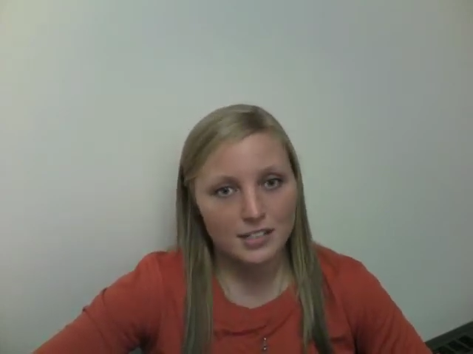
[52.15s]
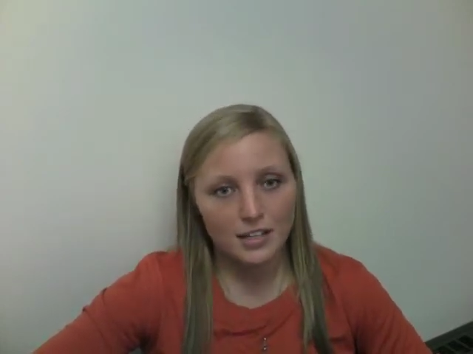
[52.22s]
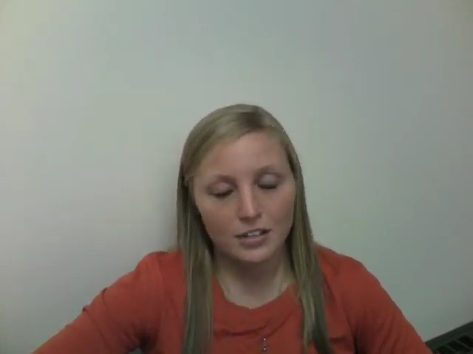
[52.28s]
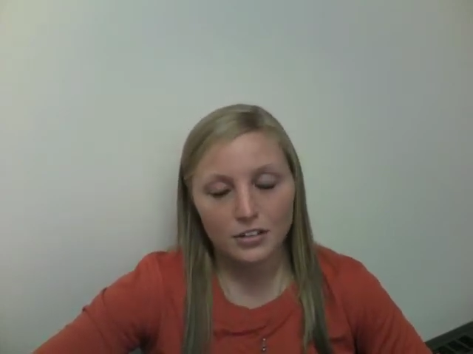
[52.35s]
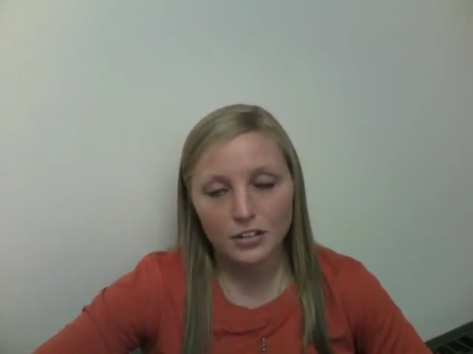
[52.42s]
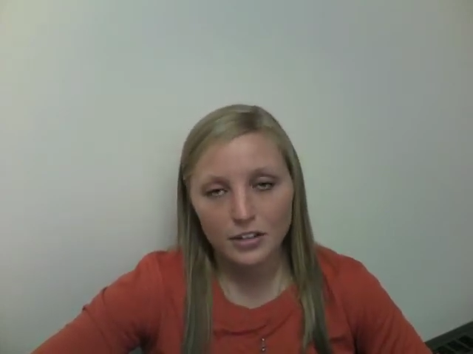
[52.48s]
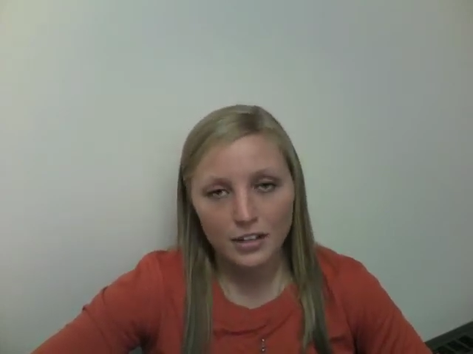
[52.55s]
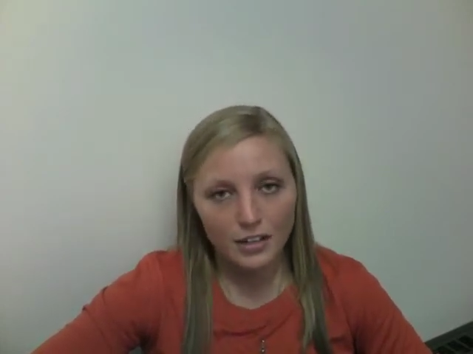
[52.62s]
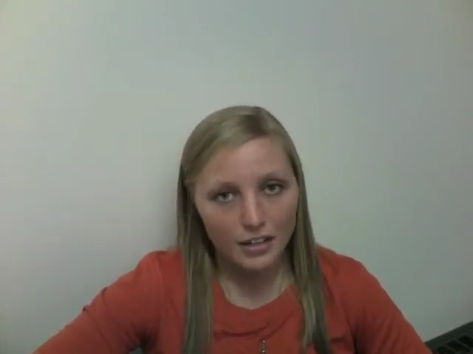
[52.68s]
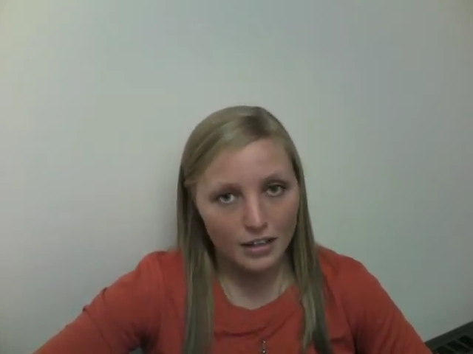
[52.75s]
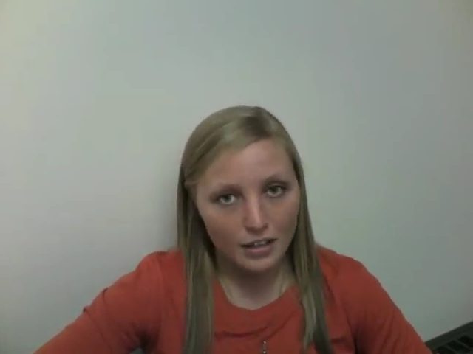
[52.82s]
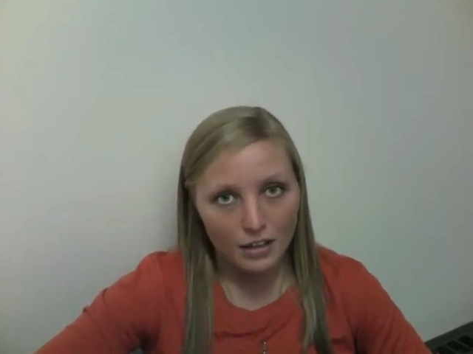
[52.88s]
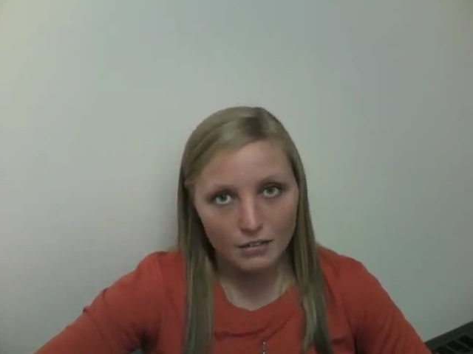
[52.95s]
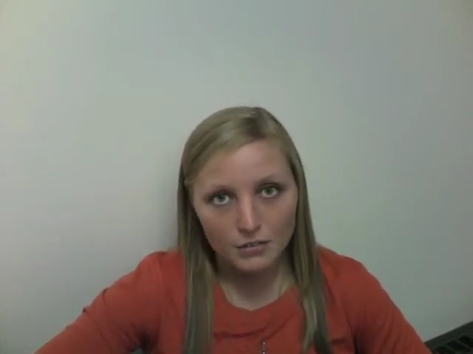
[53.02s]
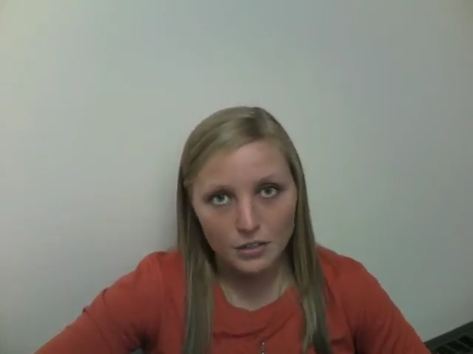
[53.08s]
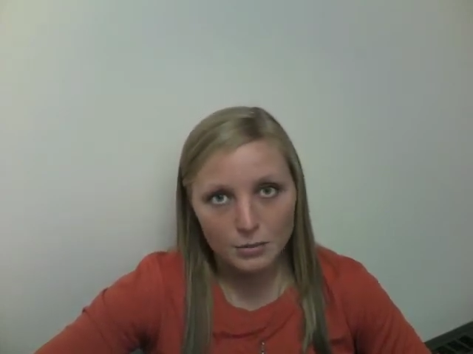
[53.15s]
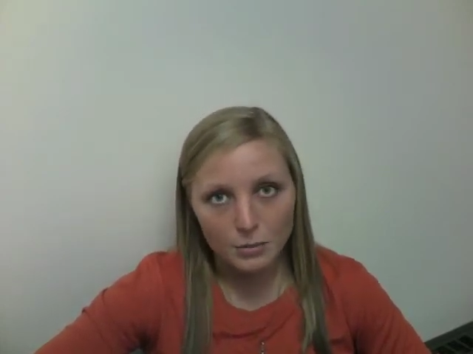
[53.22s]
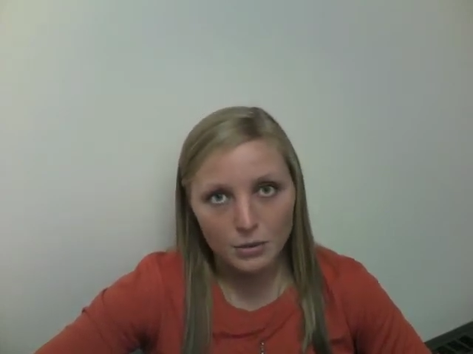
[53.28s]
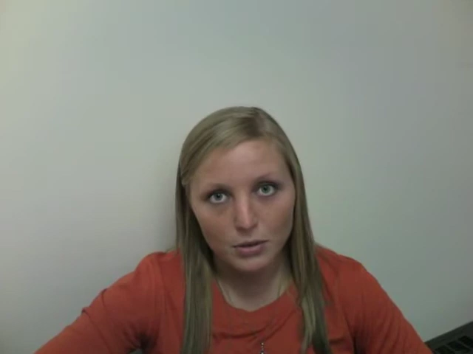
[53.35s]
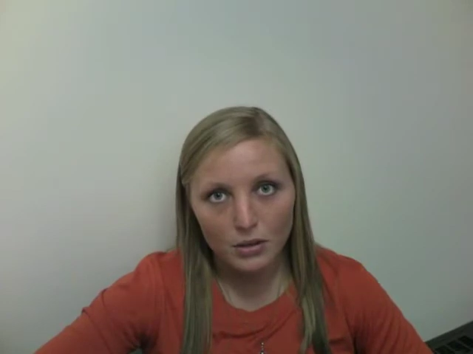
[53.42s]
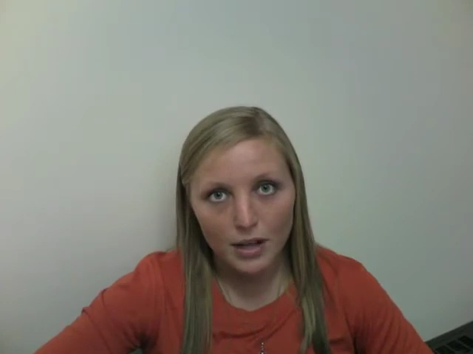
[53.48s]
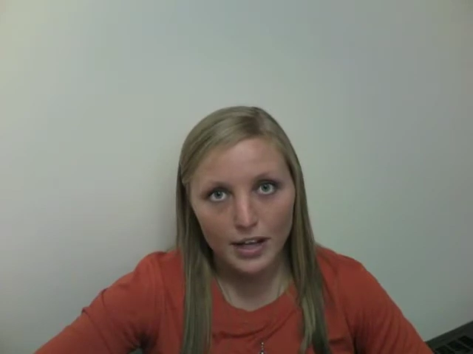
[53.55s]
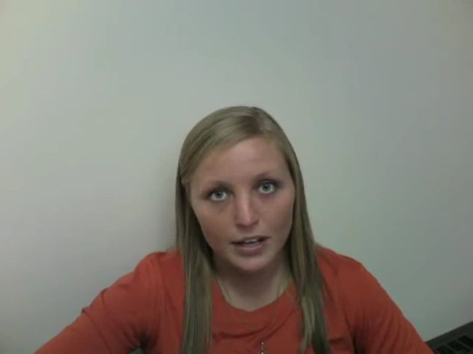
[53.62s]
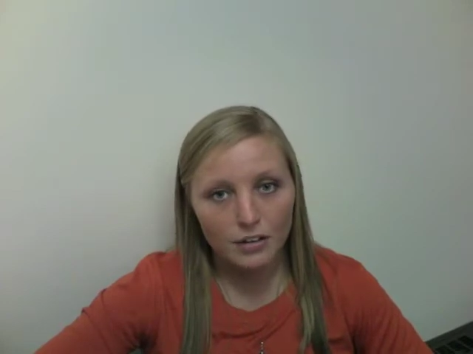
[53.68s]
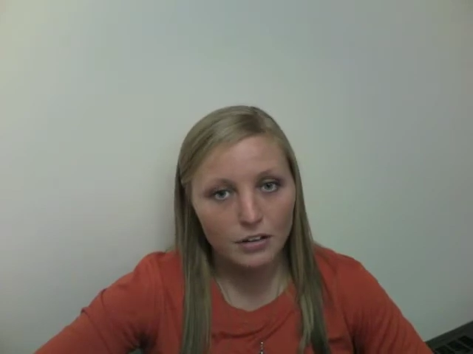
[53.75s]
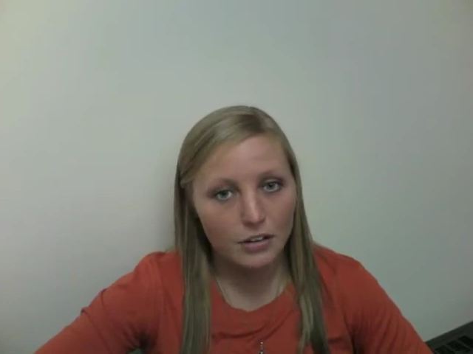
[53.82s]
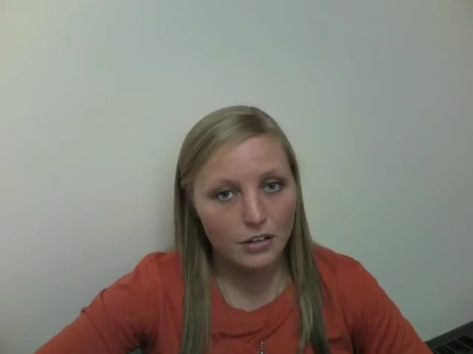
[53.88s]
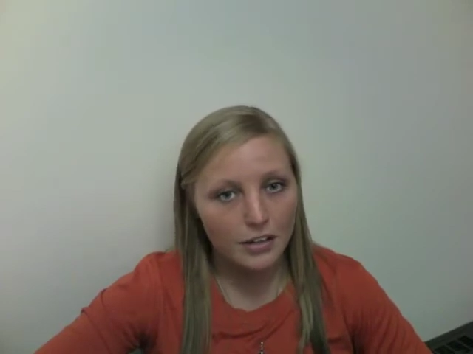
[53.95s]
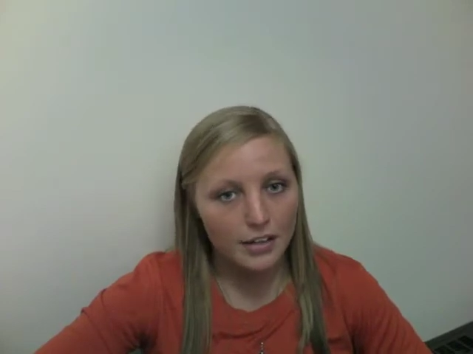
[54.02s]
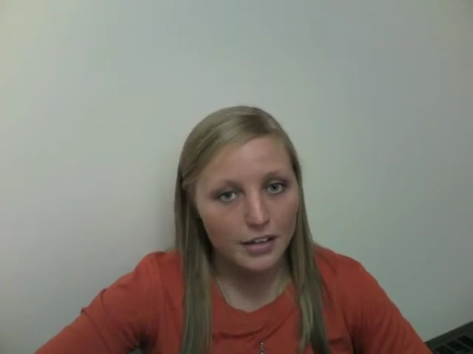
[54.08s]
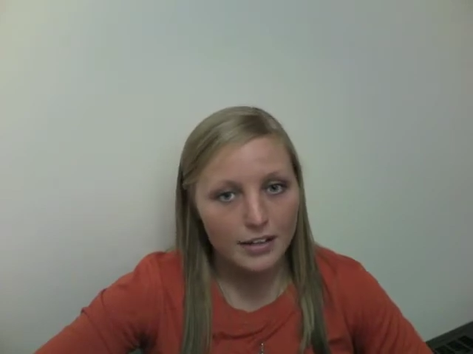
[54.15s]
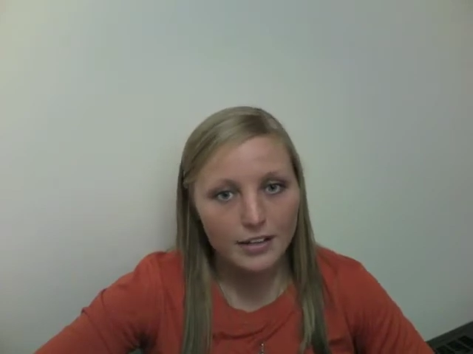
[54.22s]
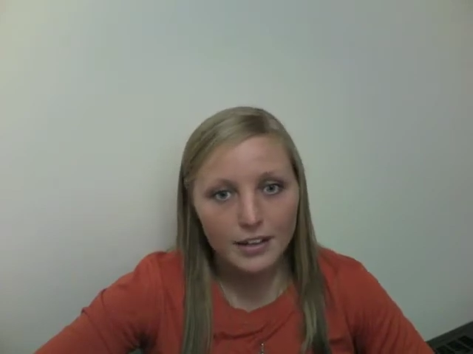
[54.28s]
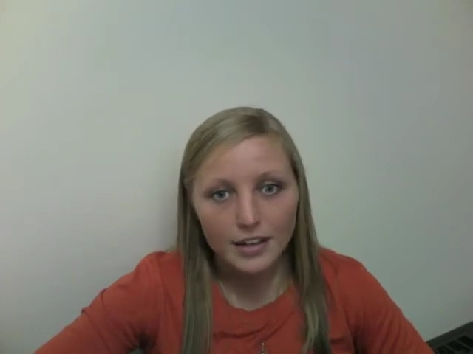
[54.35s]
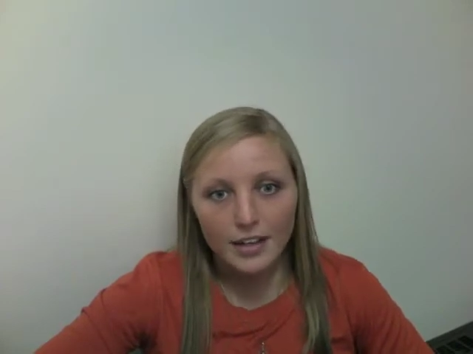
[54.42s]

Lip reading: I couldn't get comfortable. I couldn't